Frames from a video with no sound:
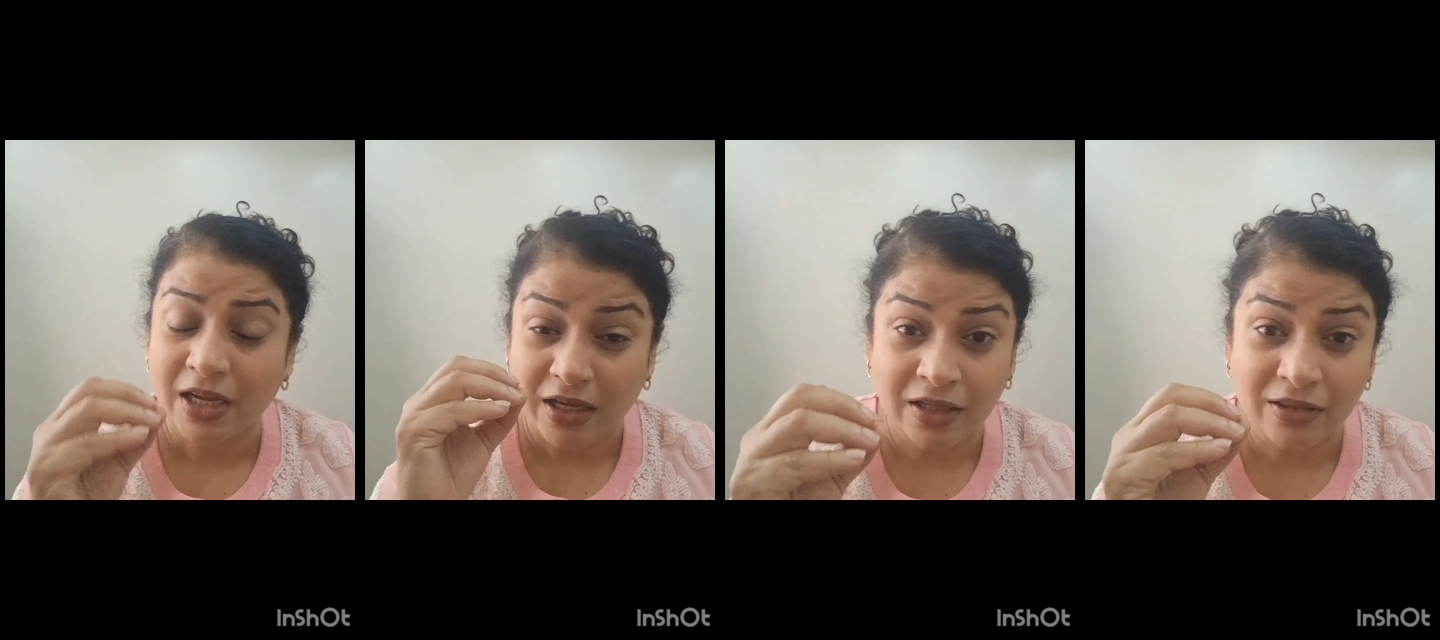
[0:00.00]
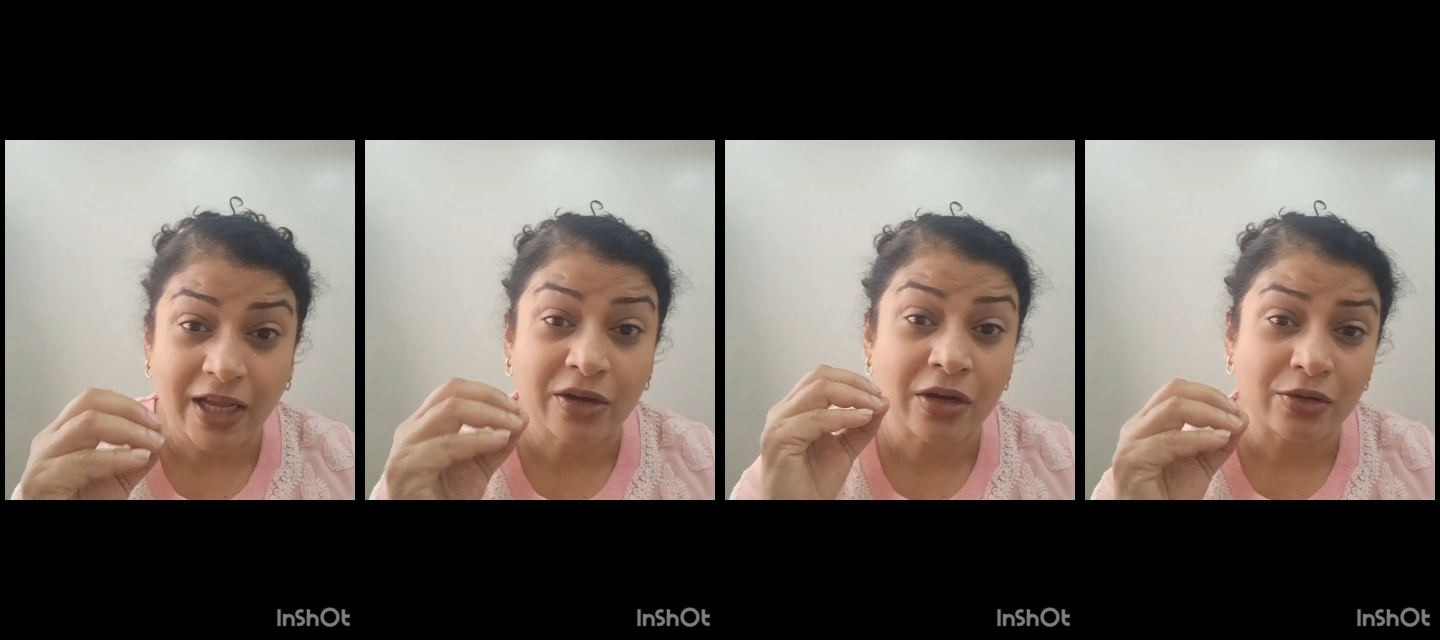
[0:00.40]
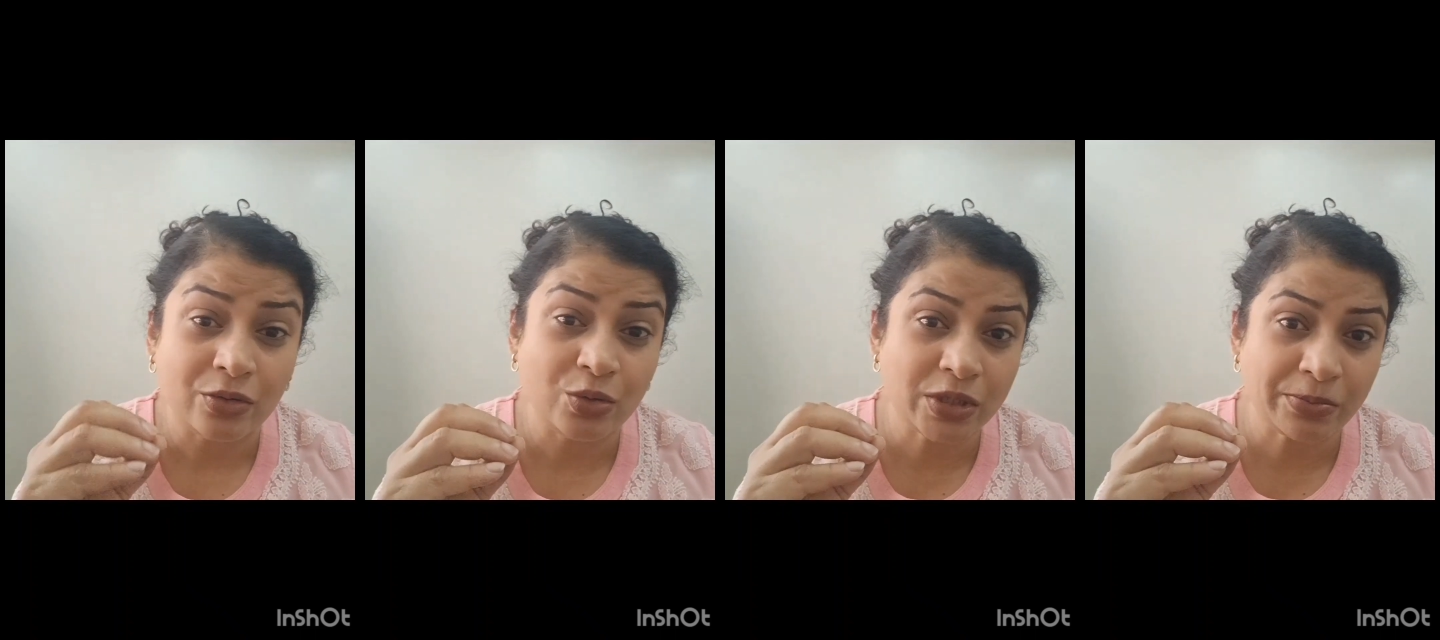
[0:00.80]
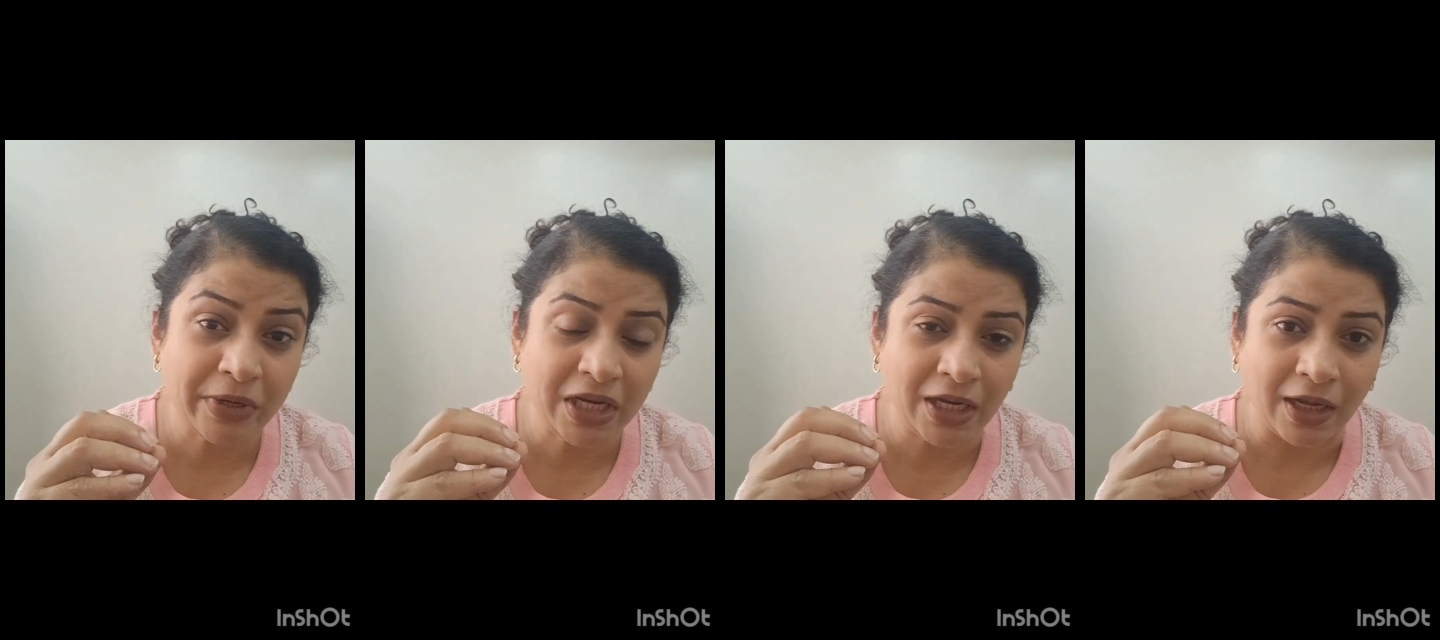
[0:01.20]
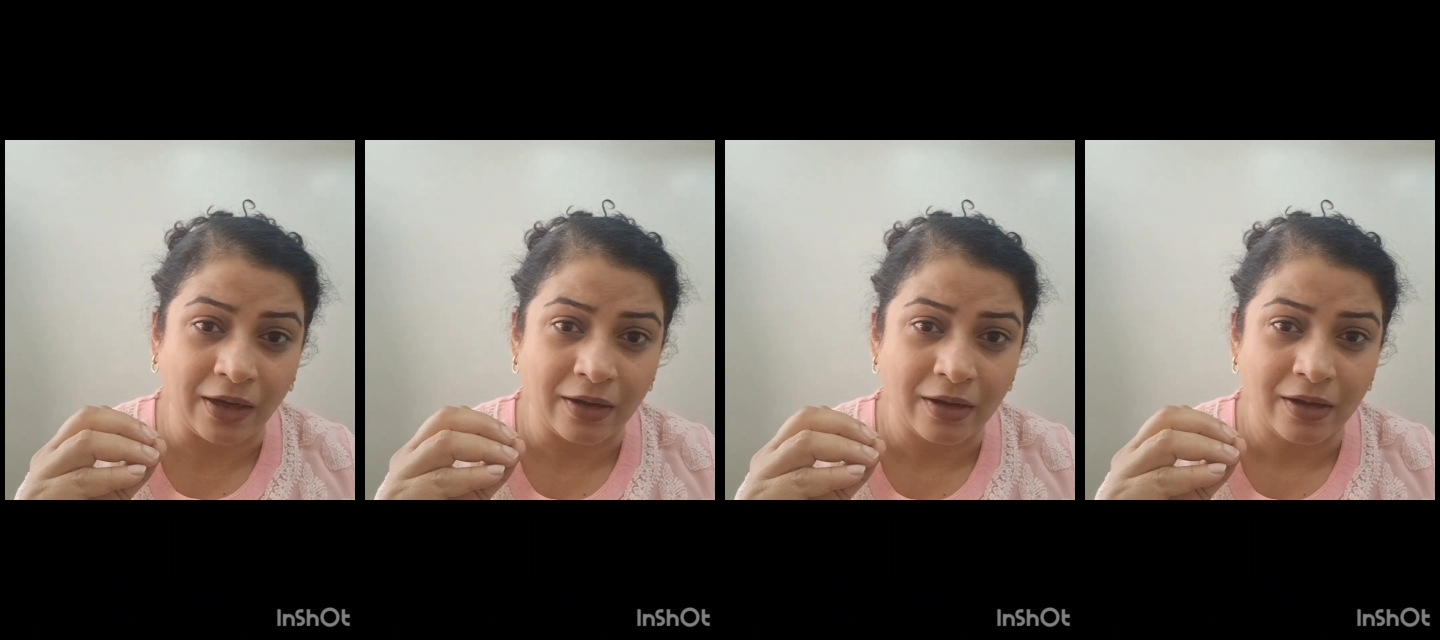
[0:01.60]
in their root
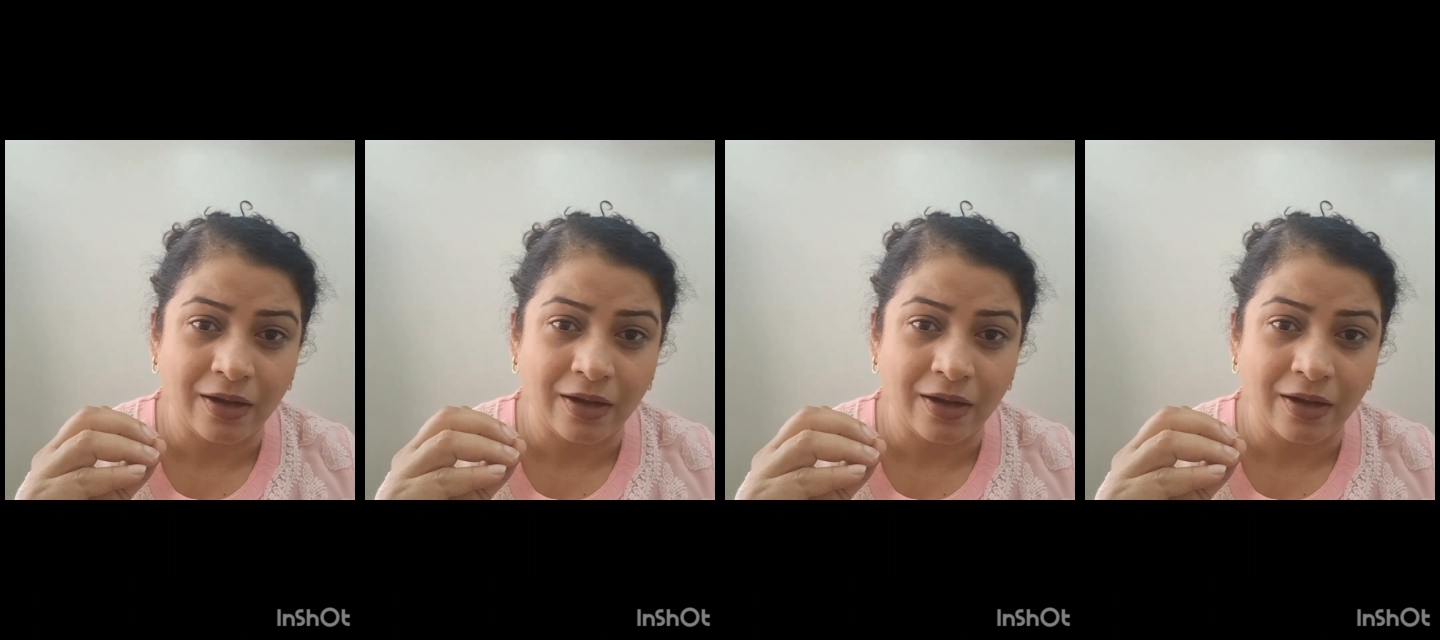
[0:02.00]
meaning,